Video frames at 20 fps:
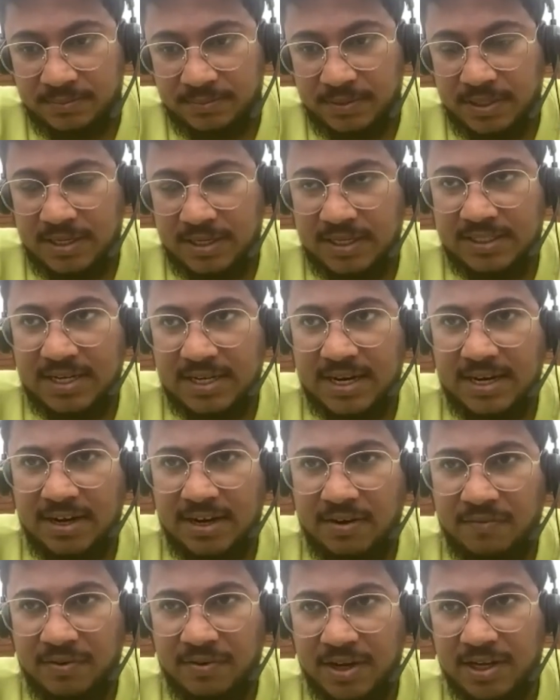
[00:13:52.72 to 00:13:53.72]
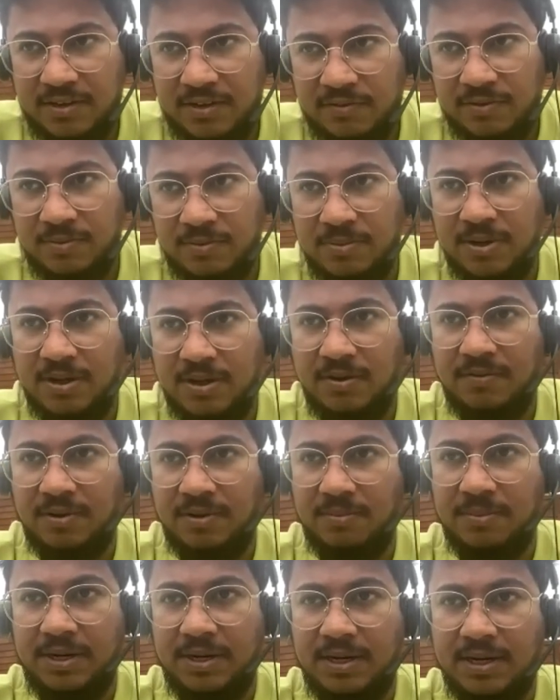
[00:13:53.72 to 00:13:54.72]
Decided wage from the
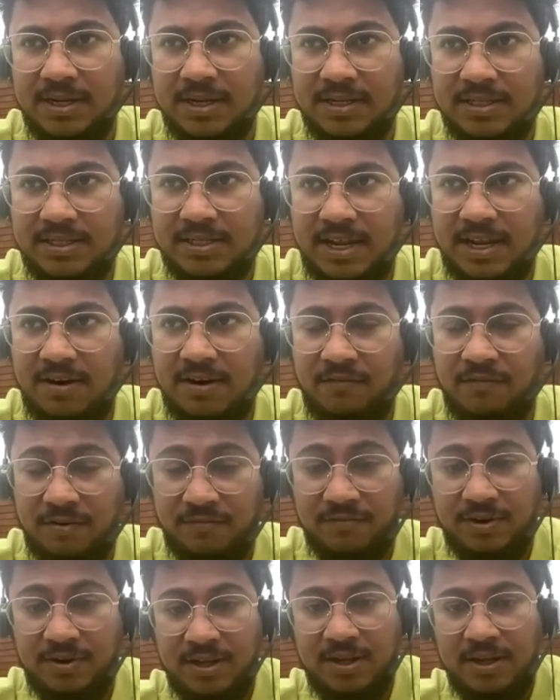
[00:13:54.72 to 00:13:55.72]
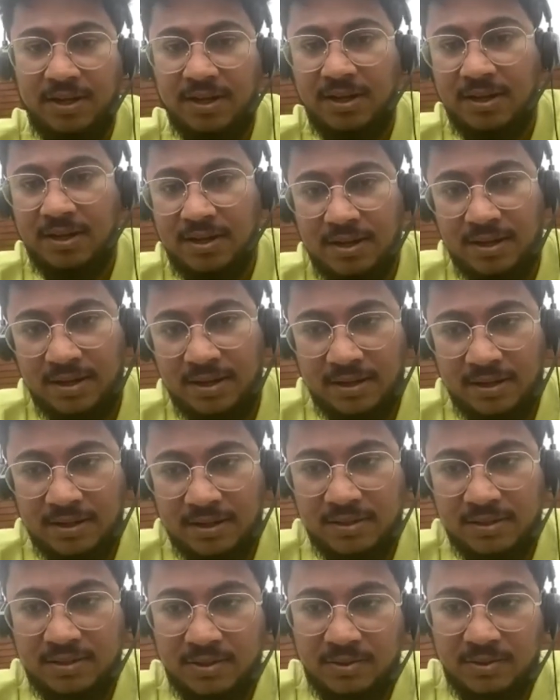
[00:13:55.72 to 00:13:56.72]
government is 1050,
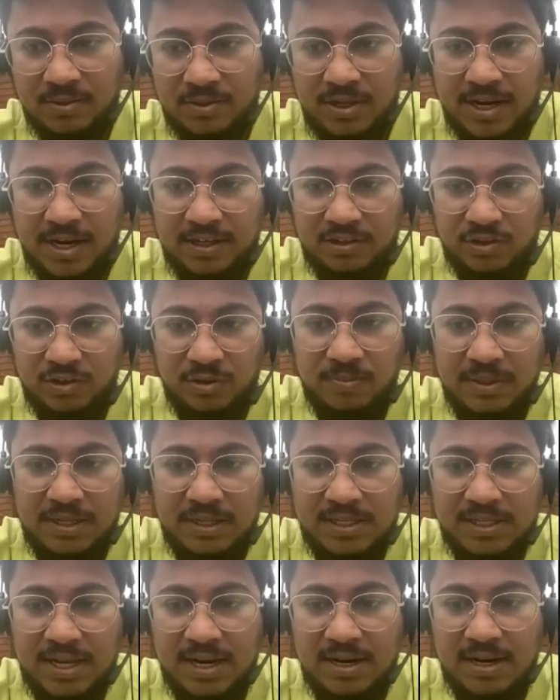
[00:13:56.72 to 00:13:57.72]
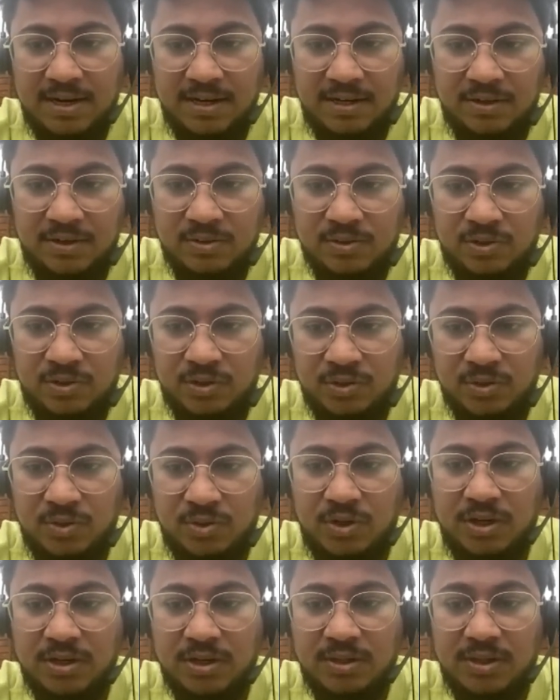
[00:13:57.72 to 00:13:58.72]
so that should be the salary you
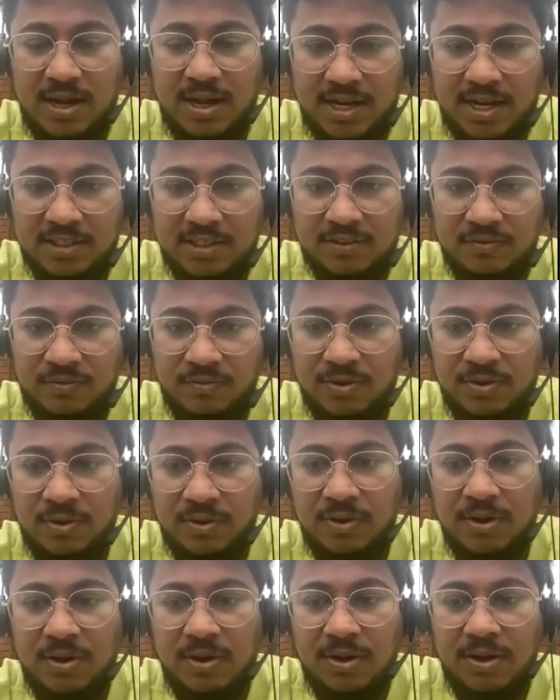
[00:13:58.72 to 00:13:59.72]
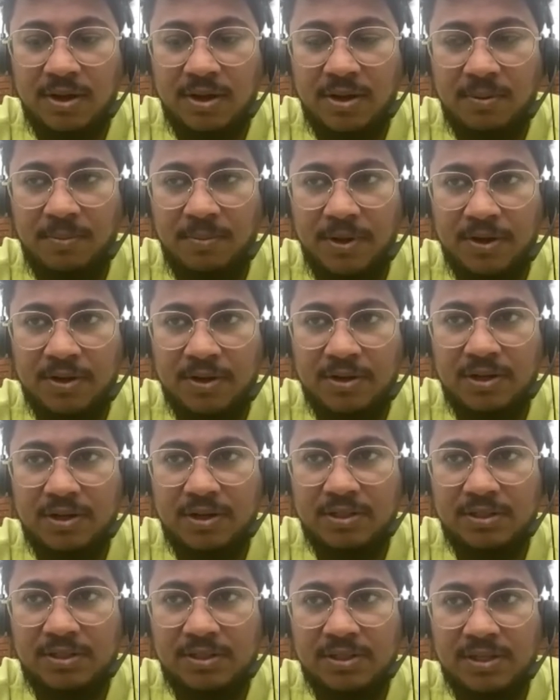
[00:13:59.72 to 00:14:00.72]
should ask for,
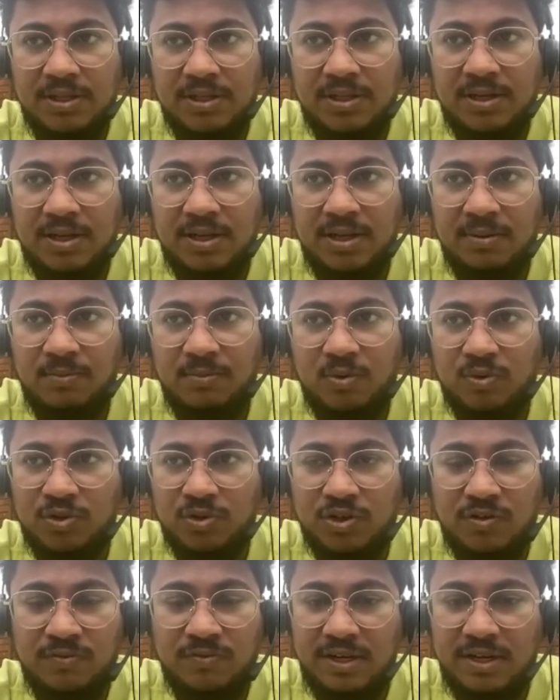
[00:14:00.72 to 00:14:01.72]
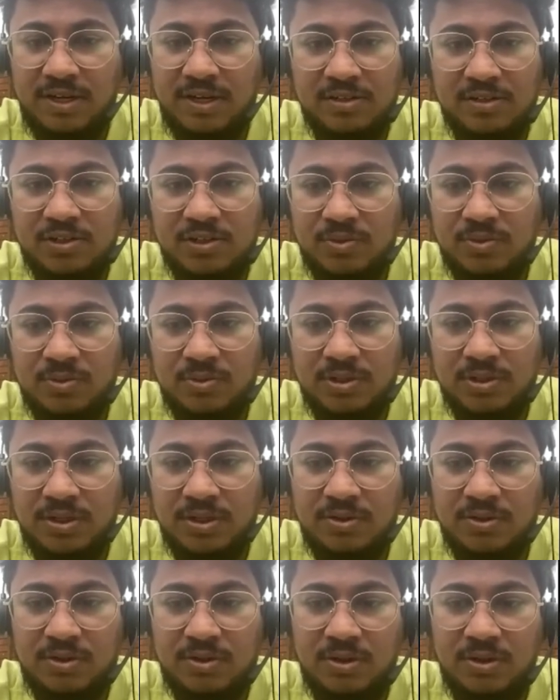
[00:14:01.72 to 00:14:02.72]
because in most of the Indian stores
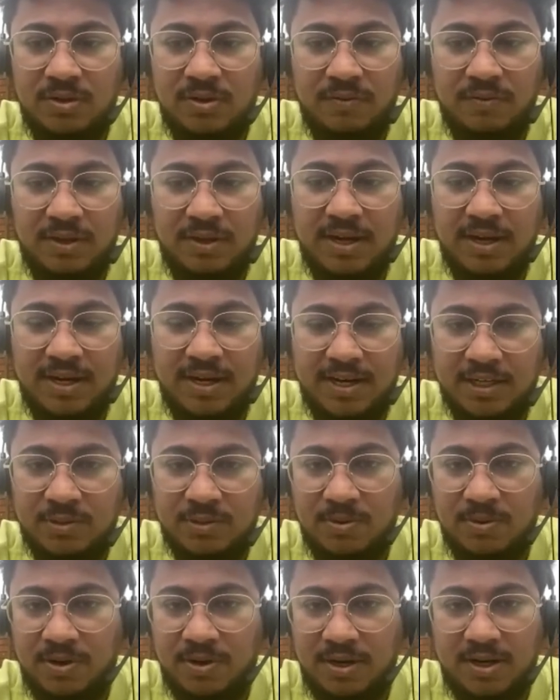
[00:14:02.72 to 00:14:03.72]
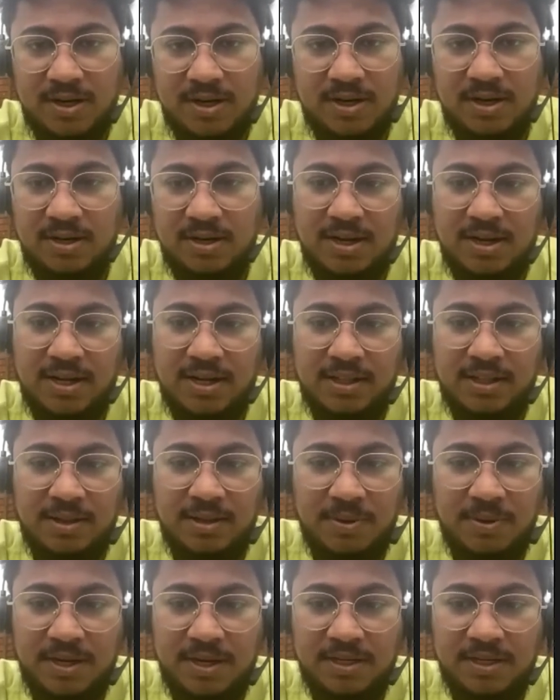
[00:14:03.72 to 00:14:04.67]
and all, we get exploited, like they pay